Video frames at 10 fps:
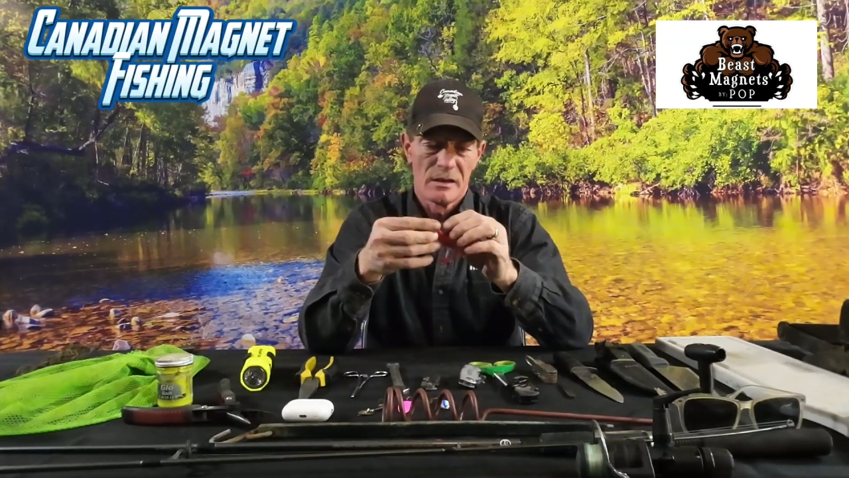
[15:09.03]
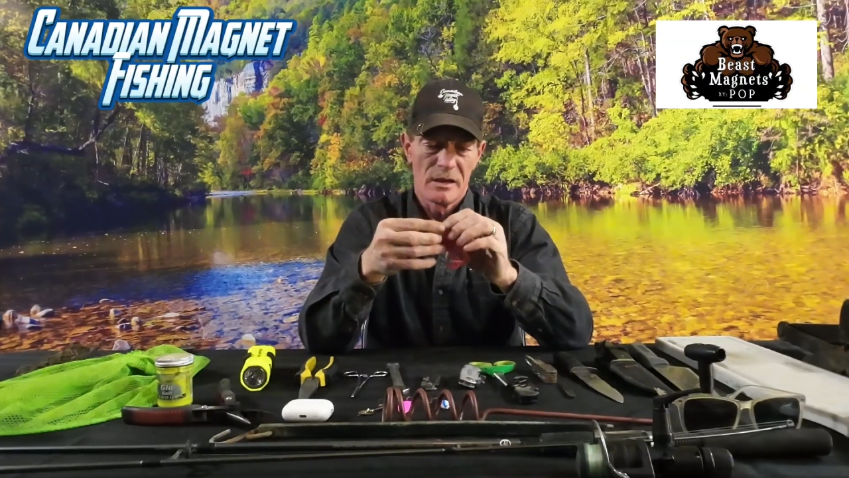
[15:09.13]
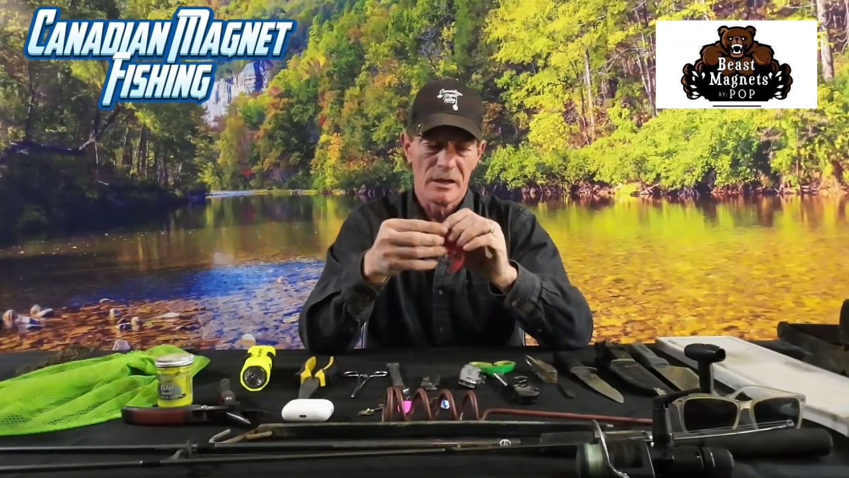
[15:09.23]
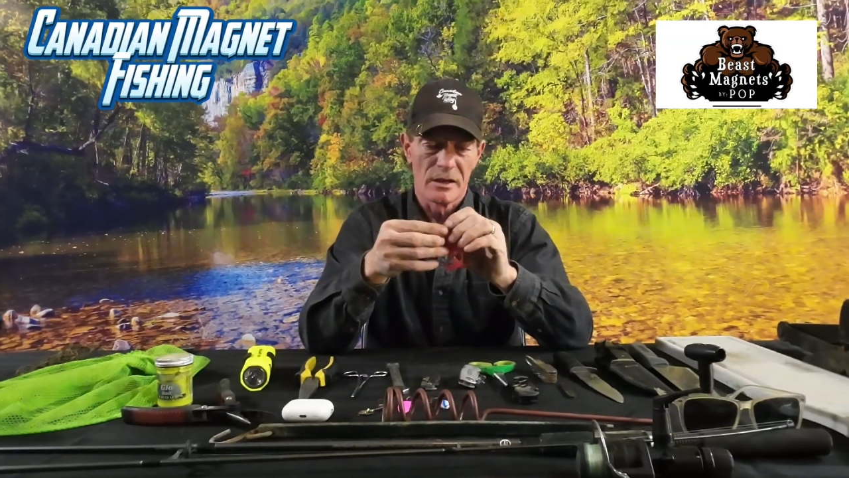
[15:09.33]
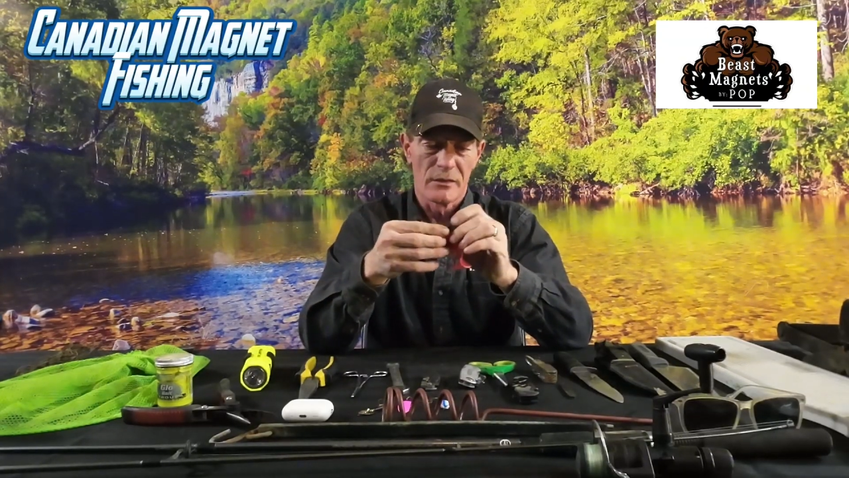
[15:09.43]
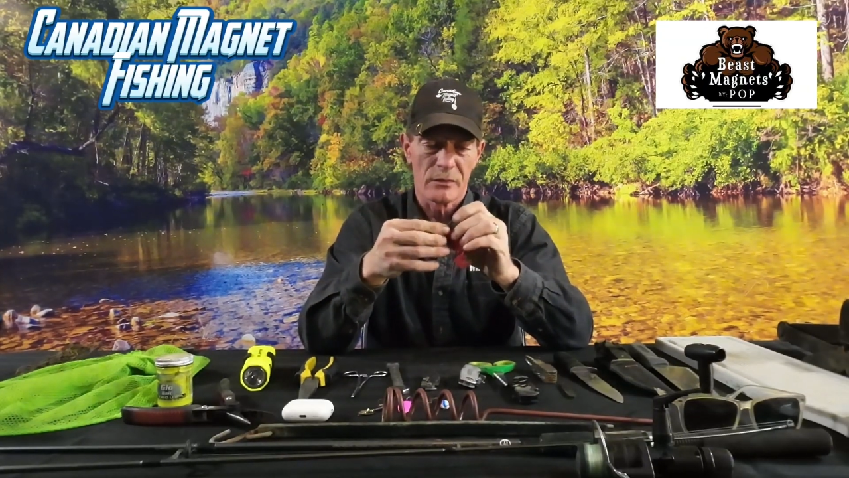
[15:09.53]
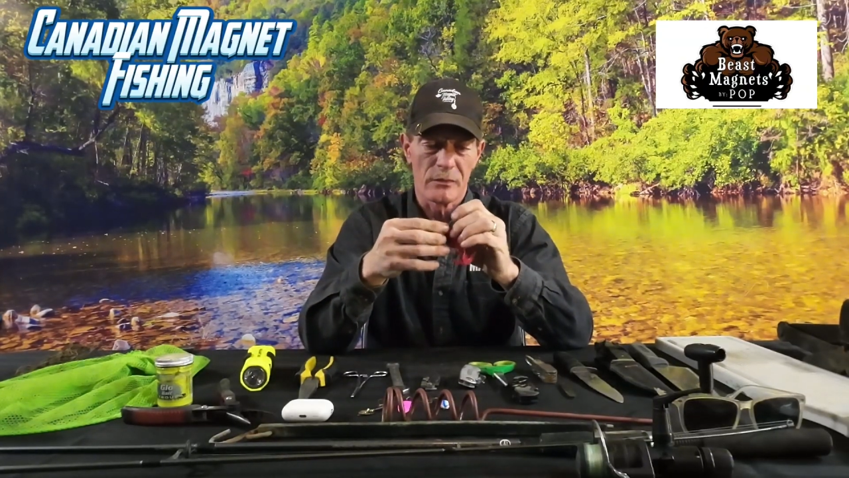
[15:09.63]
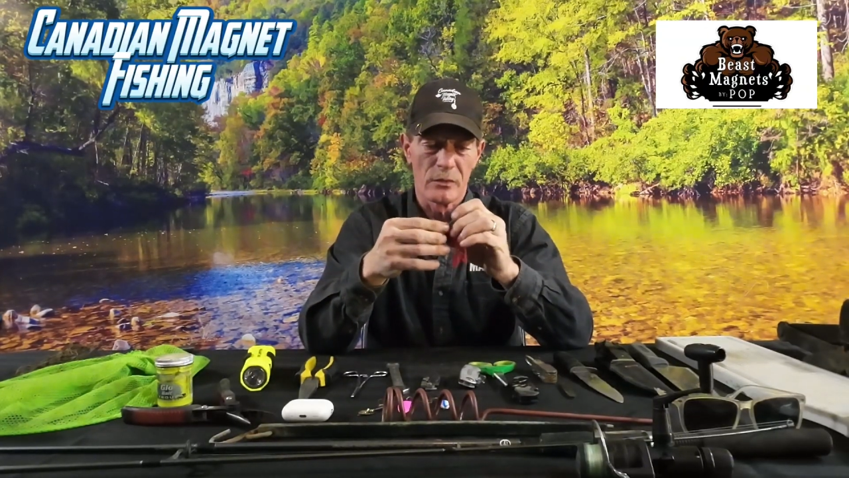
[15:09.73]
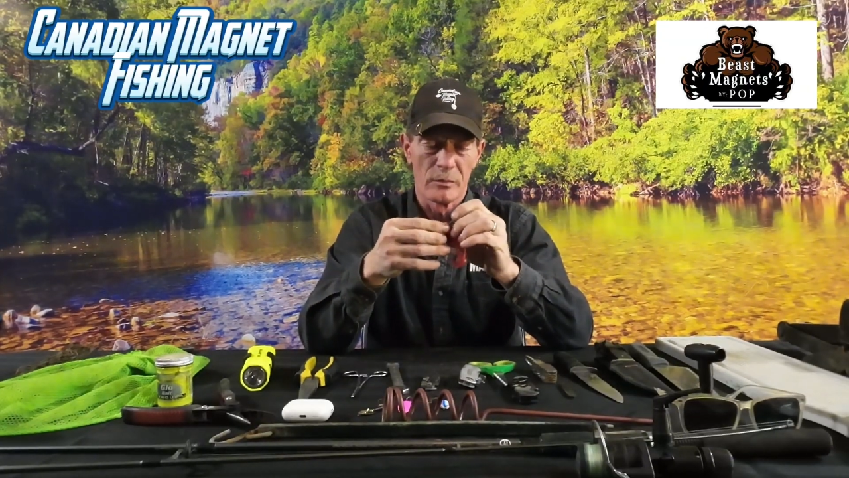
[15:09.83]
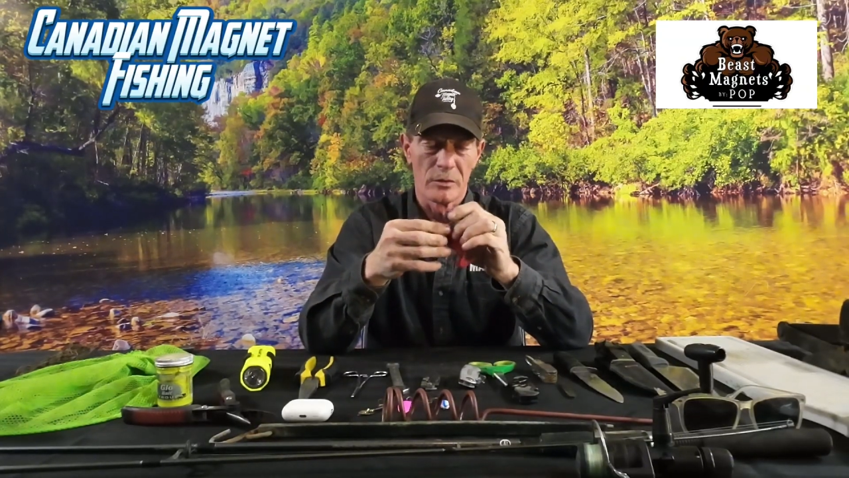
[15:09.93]
I got enough to
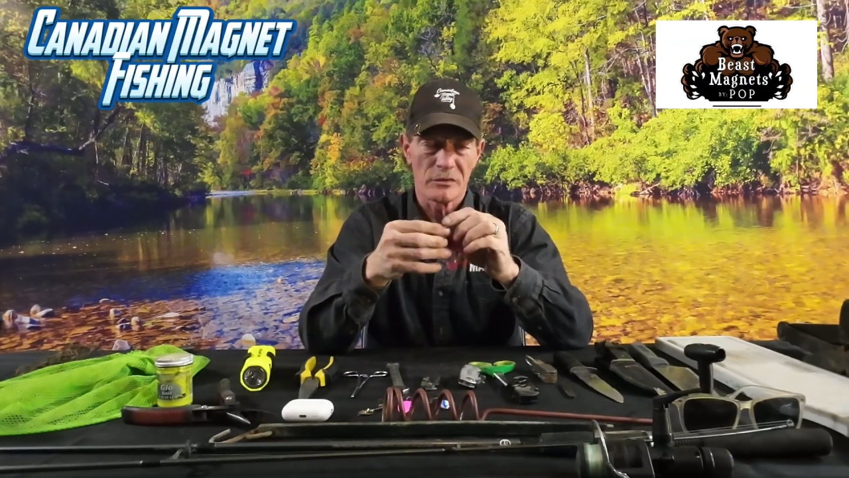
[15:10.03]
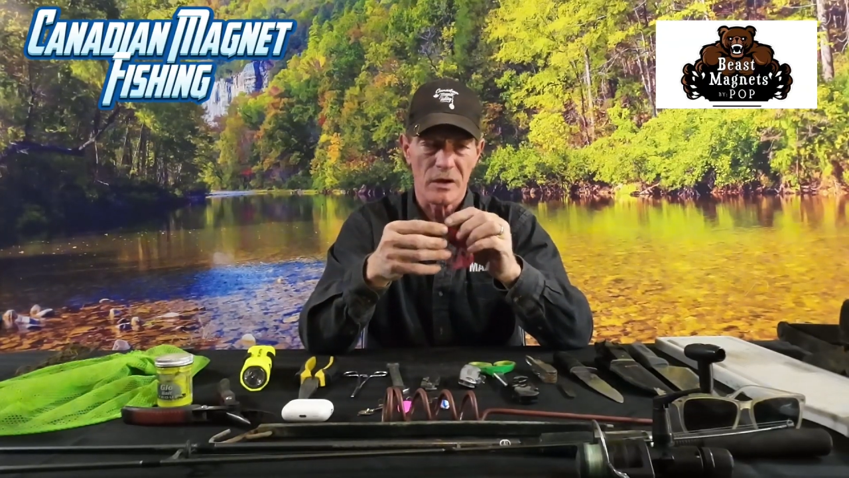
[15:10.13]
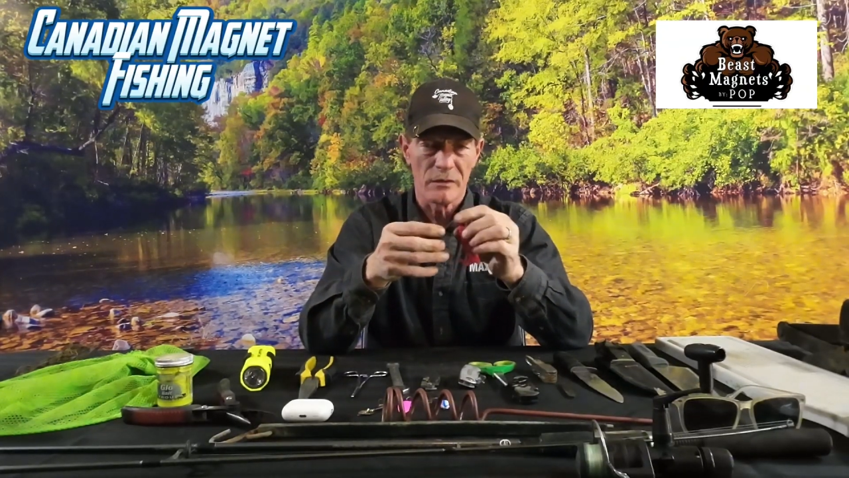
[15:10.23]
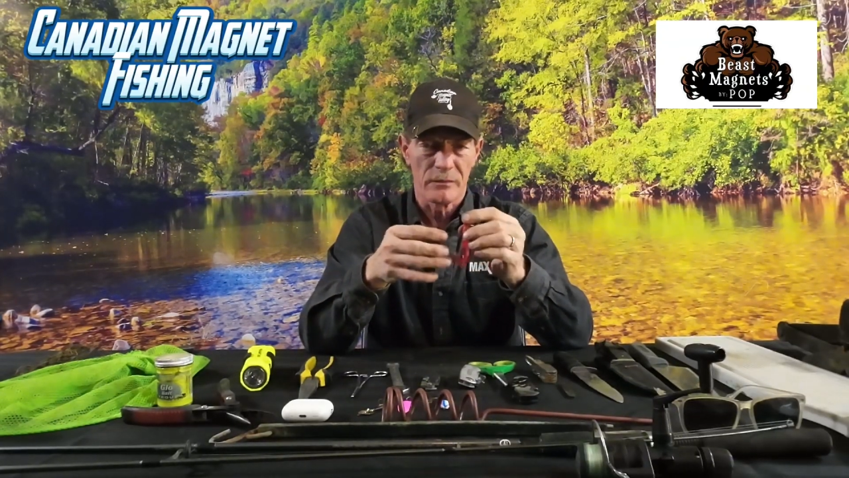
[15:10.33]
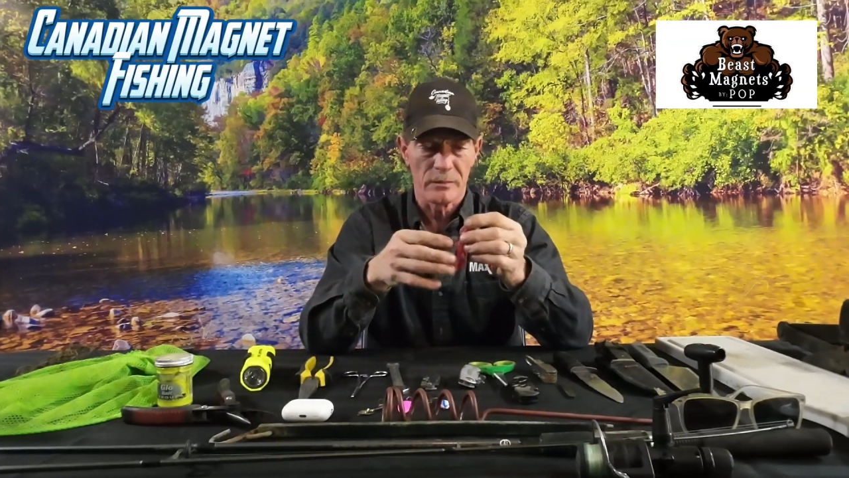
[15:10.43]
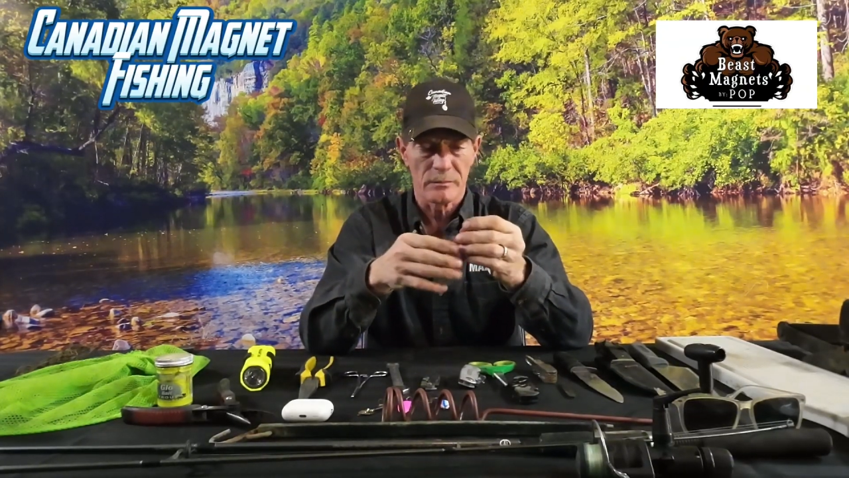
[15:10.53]
fill about 10